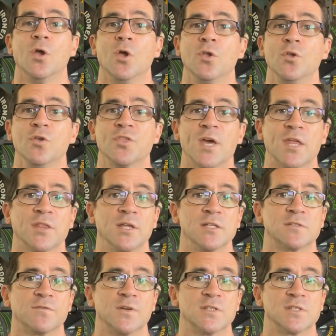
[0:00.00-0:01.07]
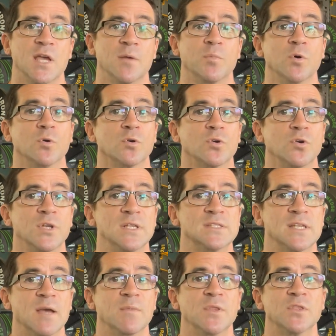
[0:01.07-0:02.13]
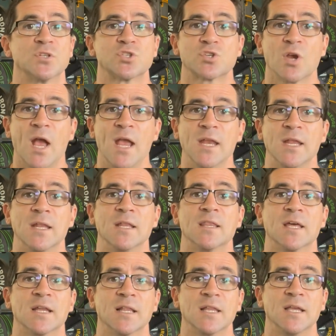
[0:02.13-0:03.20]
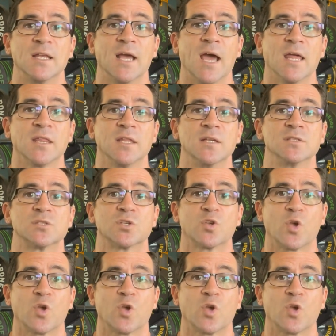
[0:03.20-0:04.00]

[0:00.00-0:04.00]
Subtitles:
Youth athletes, for example, could examine the training that elite athletes